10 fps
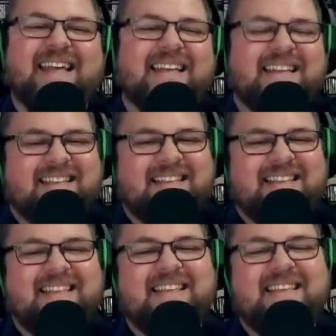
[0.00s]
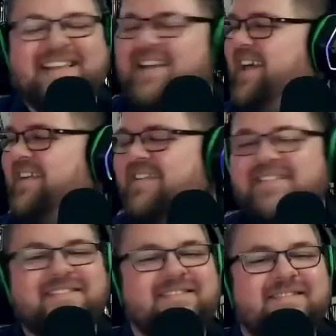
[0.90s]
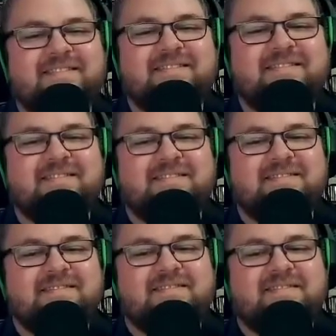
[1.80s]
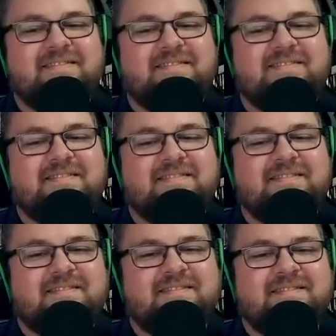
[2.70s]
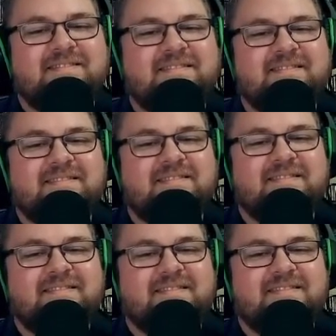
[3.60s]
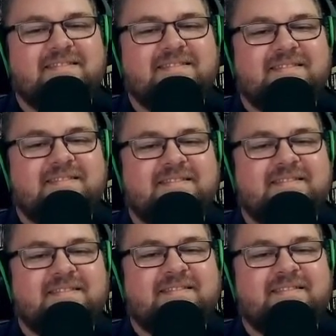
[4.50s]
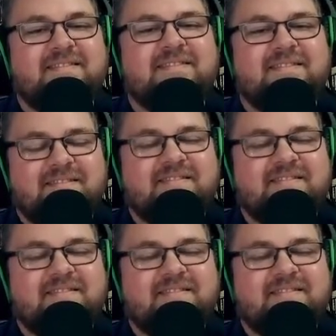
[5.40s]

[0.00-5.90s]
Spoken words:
(silent)